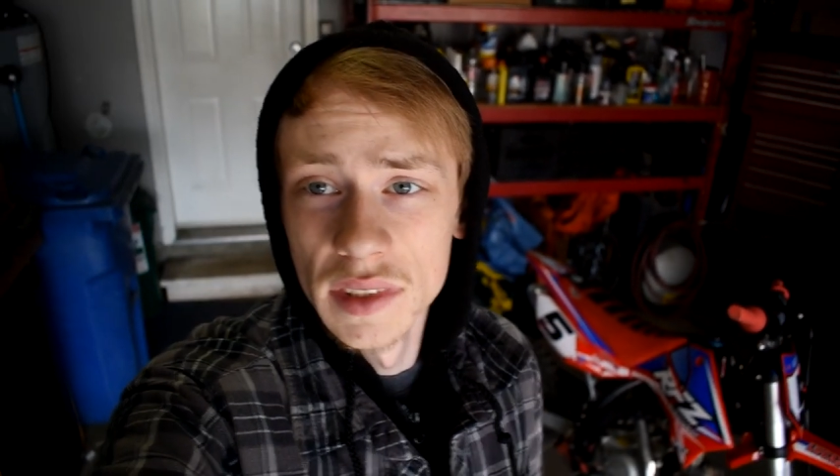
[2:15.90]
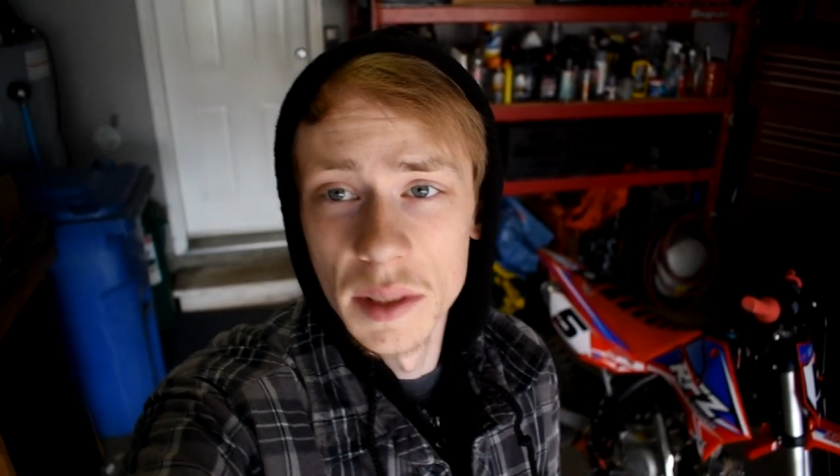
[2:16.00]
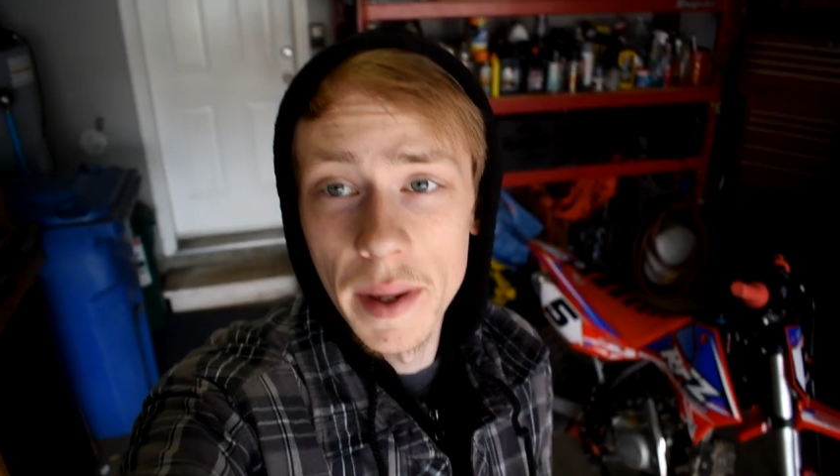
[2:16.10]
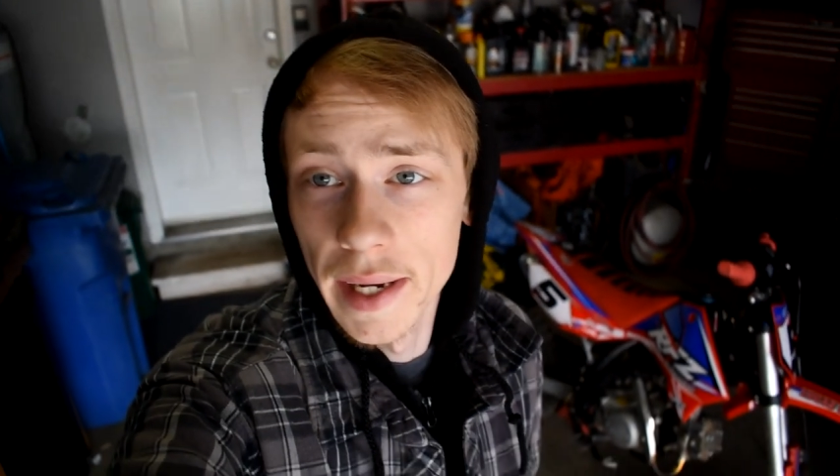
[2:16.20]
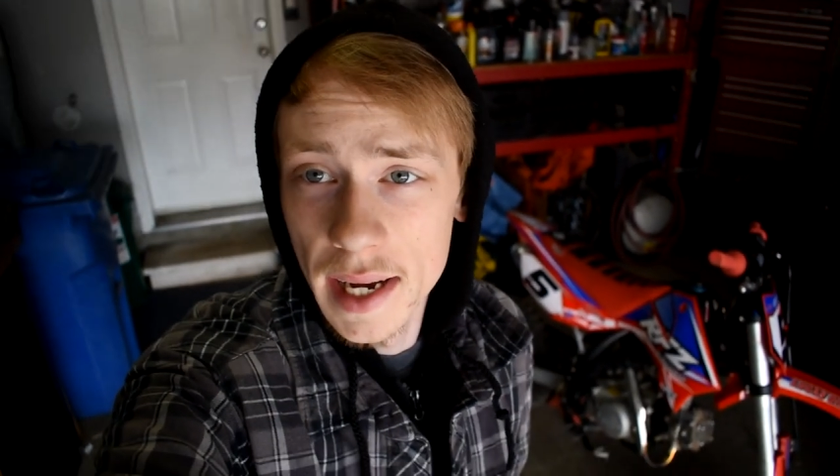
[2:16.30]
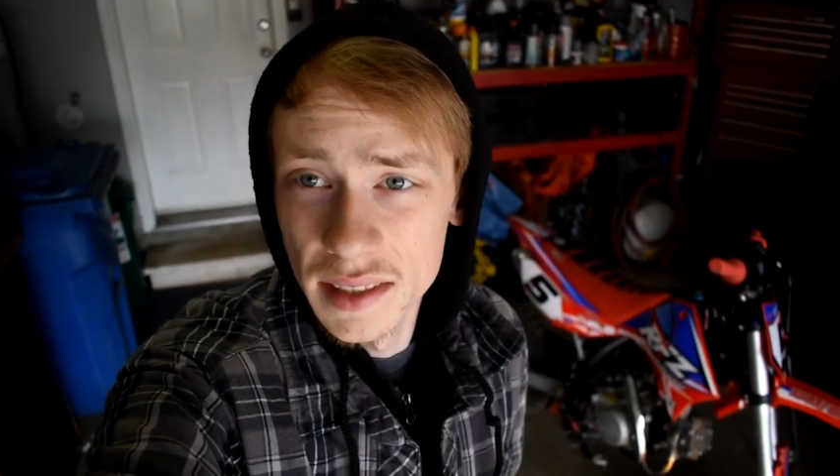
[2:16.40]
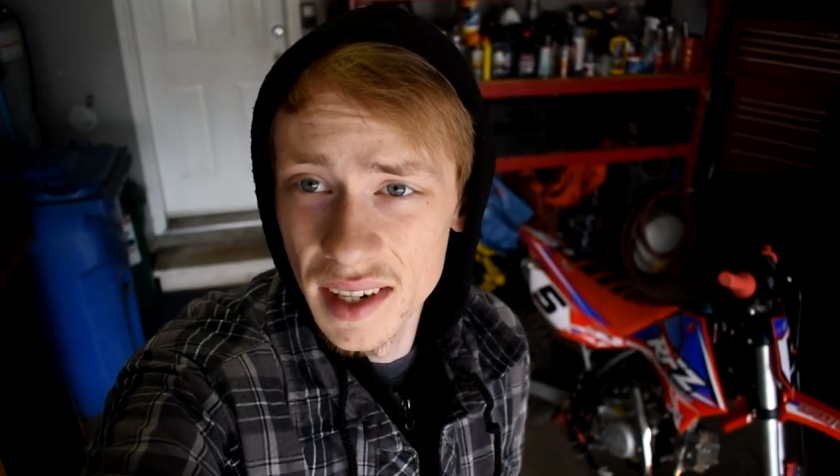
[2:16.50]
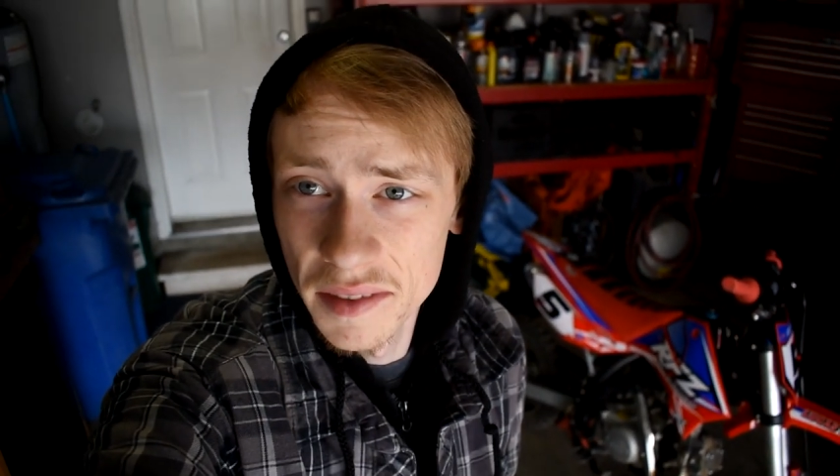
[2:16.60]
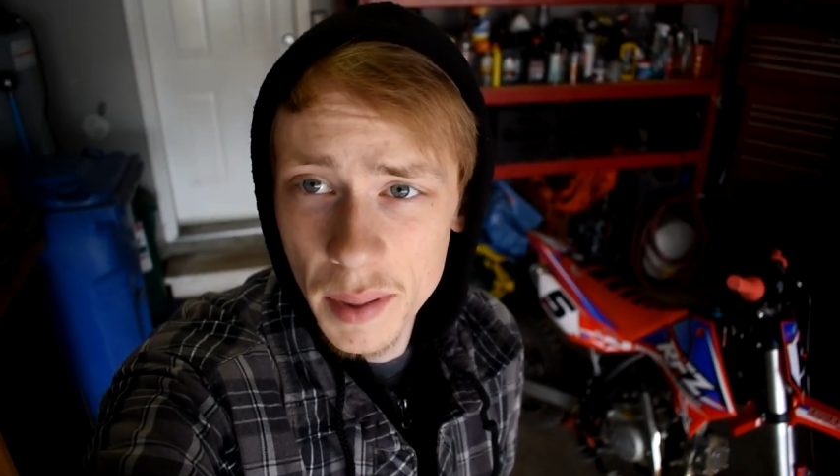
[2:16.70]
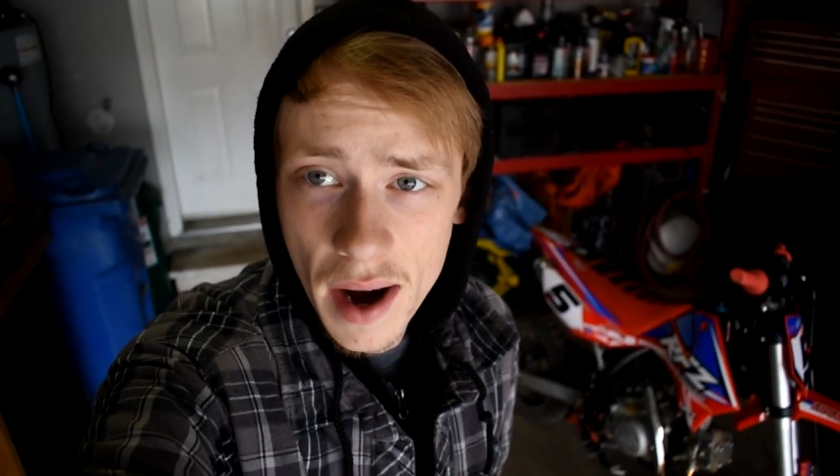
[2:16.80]
The bike has
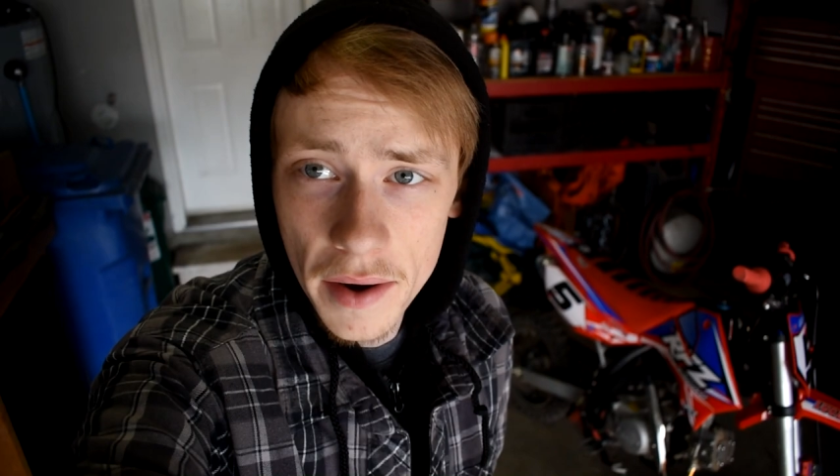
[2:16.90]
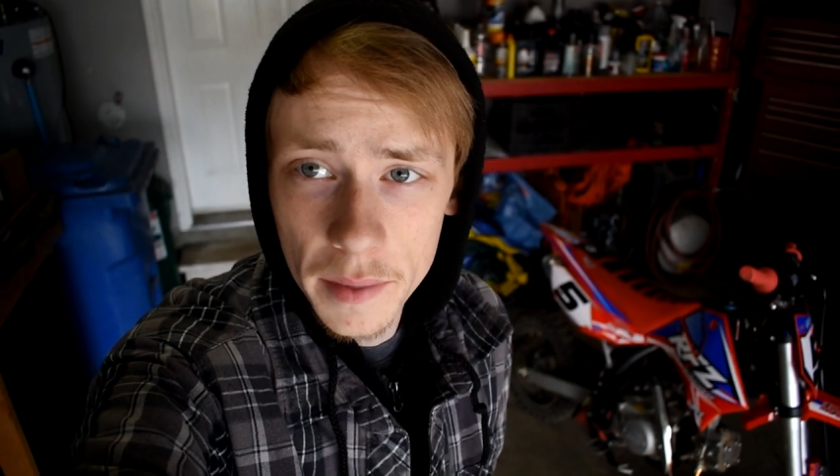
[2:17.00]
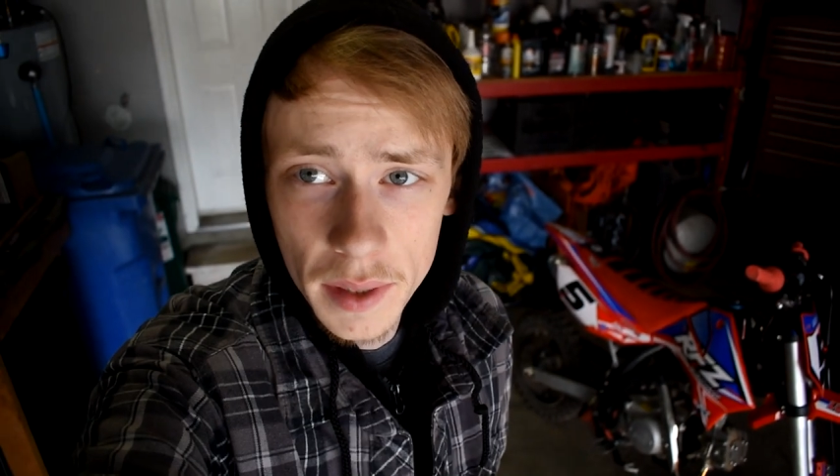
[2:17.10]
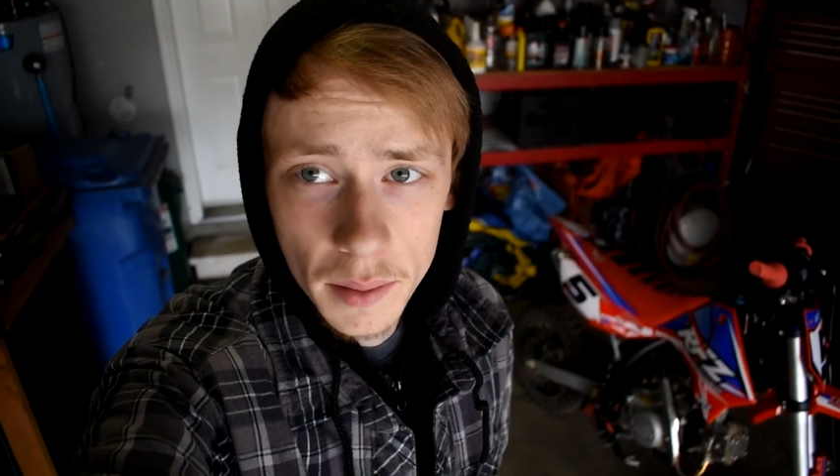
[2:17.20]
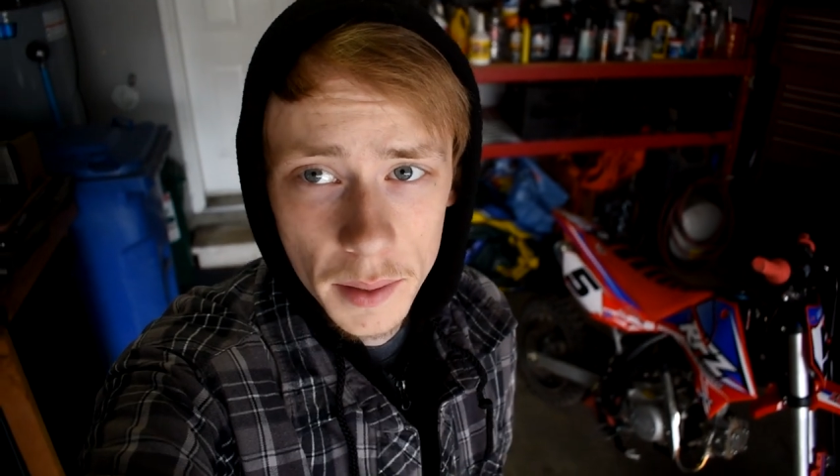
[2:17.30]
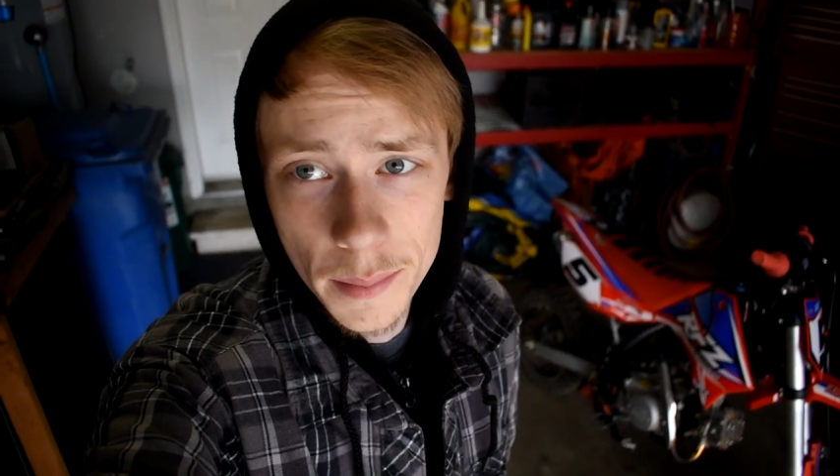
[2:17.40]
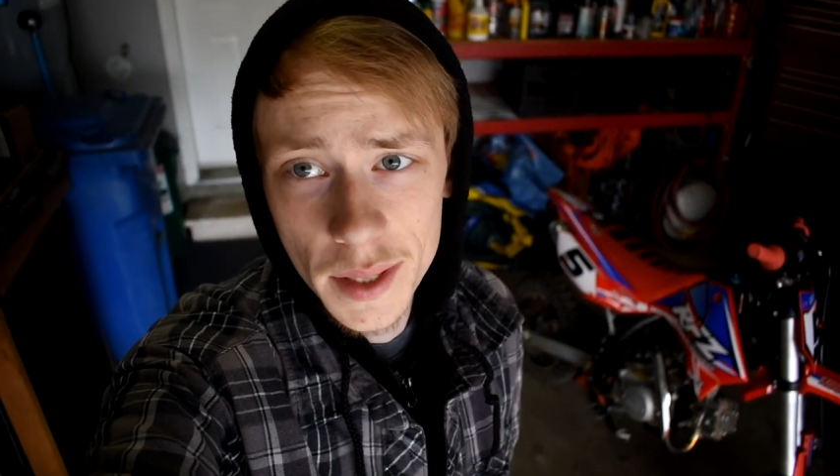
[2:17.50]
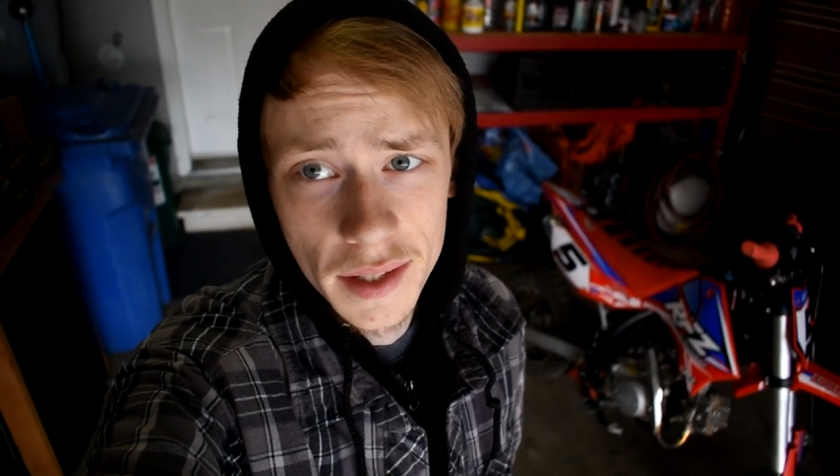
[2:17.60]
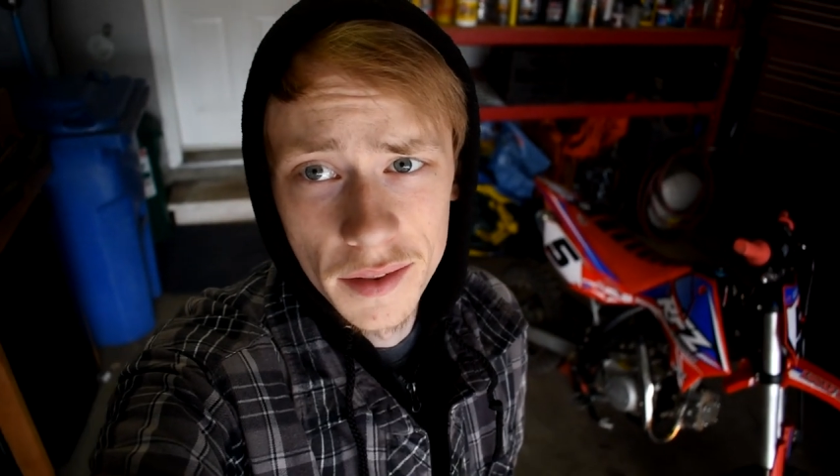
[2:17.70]
enough power to be able to be